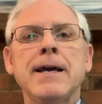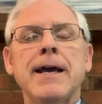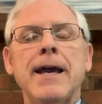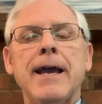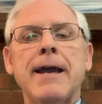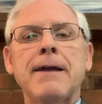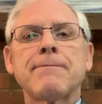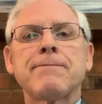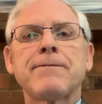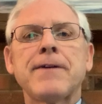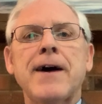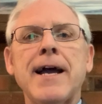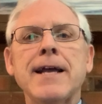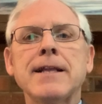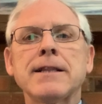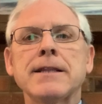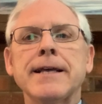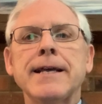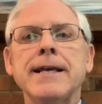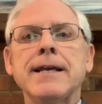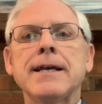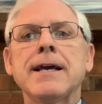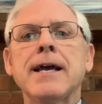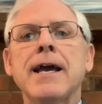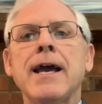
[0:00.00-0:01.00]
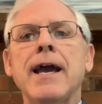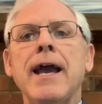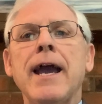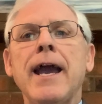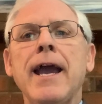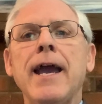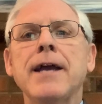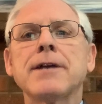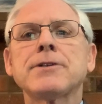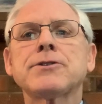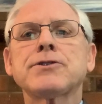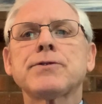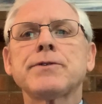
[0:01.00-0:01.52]
And finally,
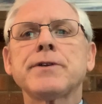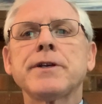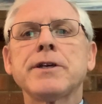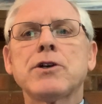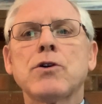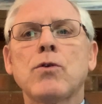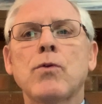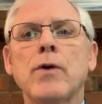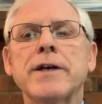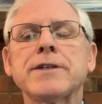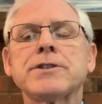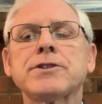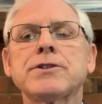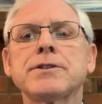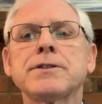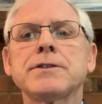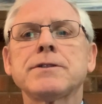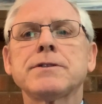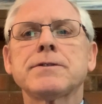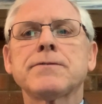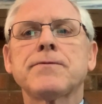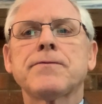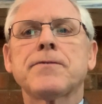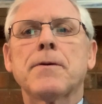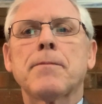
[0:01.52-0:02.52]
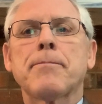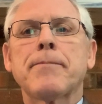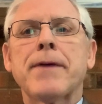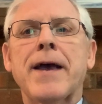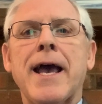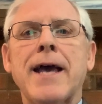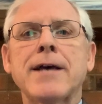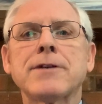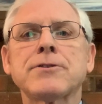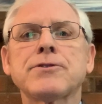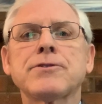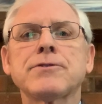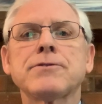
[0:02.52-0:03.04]
answering questions for
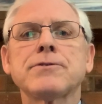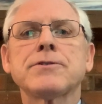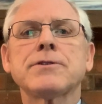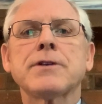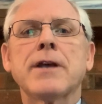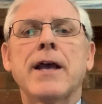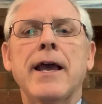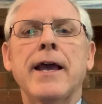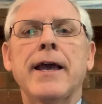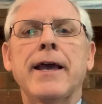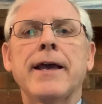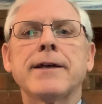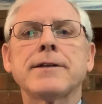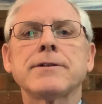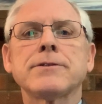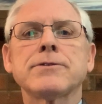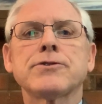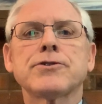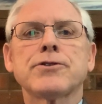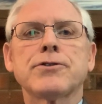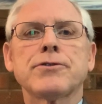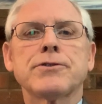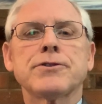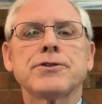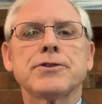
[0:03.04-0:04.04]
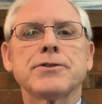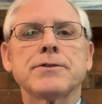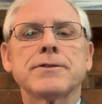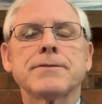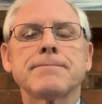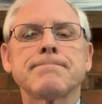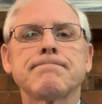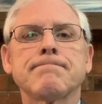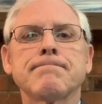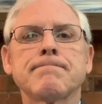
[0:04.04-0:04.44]
pastors and churches.